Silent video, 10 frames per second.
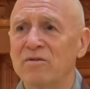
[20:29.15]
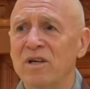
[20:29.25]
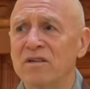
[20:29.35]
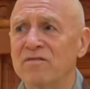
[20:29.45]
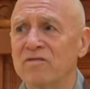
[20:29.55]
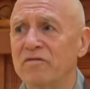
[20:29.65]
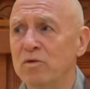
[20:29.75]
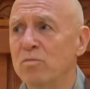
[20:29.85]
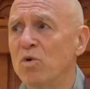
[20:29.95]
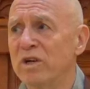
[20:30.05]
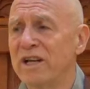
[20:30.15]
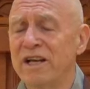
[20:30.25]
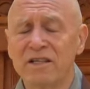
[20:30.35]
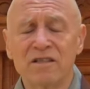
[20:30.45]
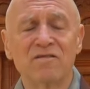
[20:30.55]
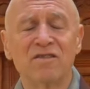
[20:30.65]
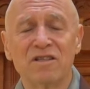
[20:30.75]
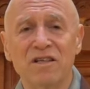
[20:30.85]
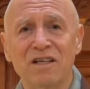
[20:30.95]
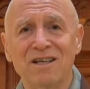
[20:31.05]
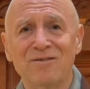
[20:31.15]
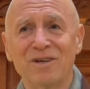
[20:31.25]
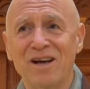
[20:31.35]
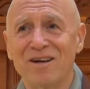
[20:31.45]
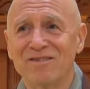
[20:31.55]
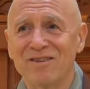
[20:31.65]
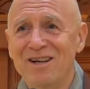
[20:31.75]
we have a few more days of sitting. We have